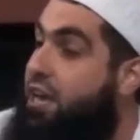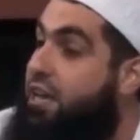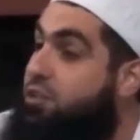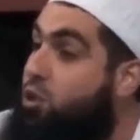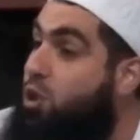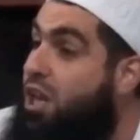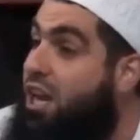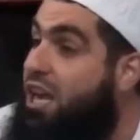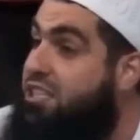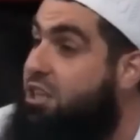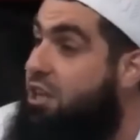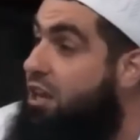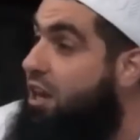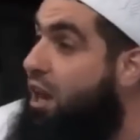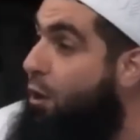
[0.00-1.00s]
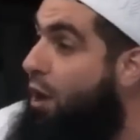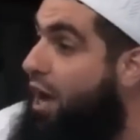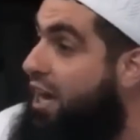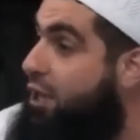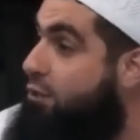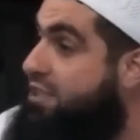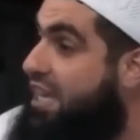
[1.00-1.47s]
Rasulullah Sallallahu
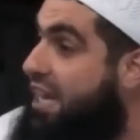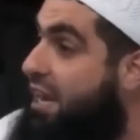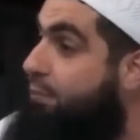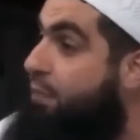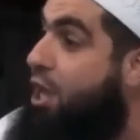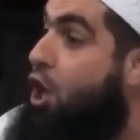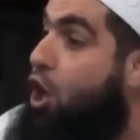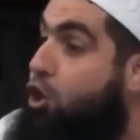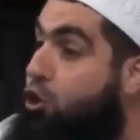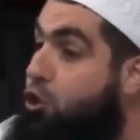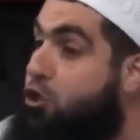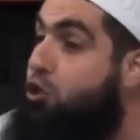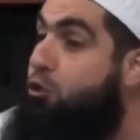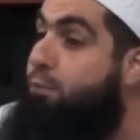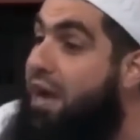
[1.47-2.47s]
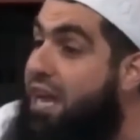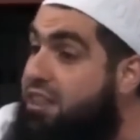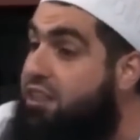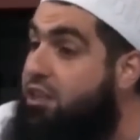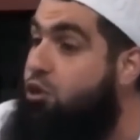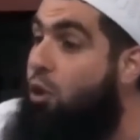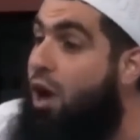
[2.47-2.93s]
Alaihi Wasallam used to make
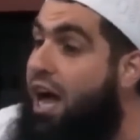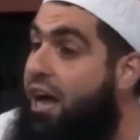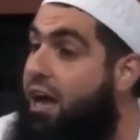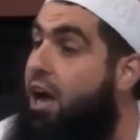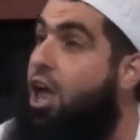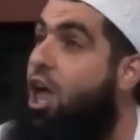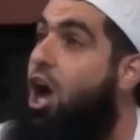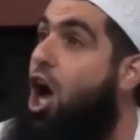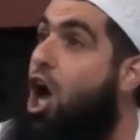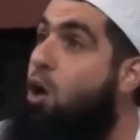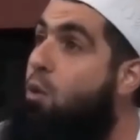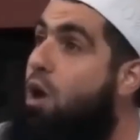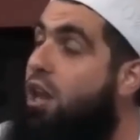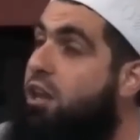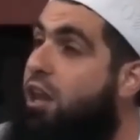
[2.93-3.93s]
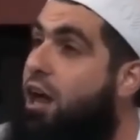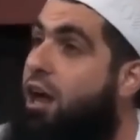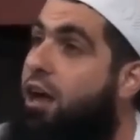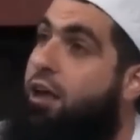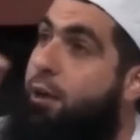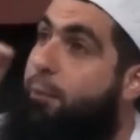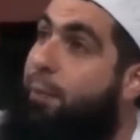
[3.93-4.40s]
the dua, oh Allah,
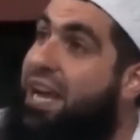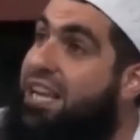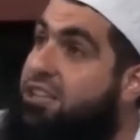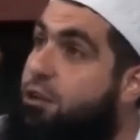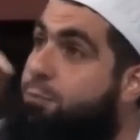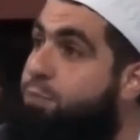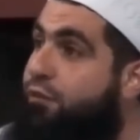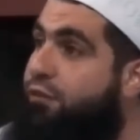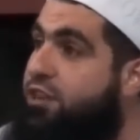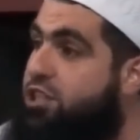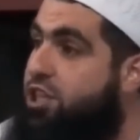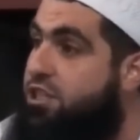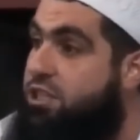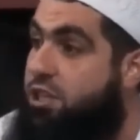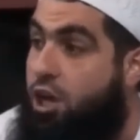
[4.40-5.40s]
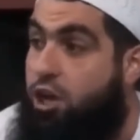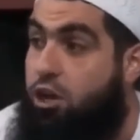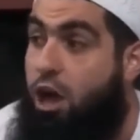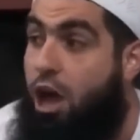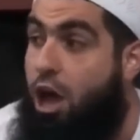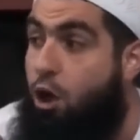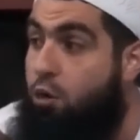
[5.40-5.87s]
make the provisions
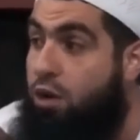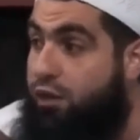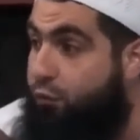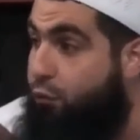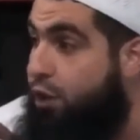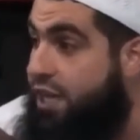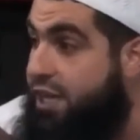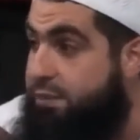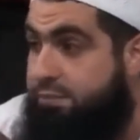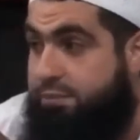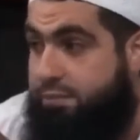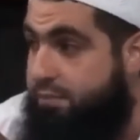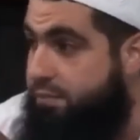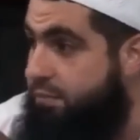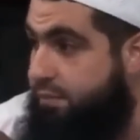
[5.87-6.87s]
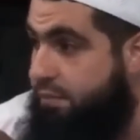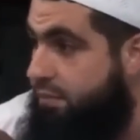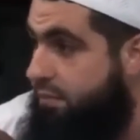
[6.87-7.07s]
not only for him.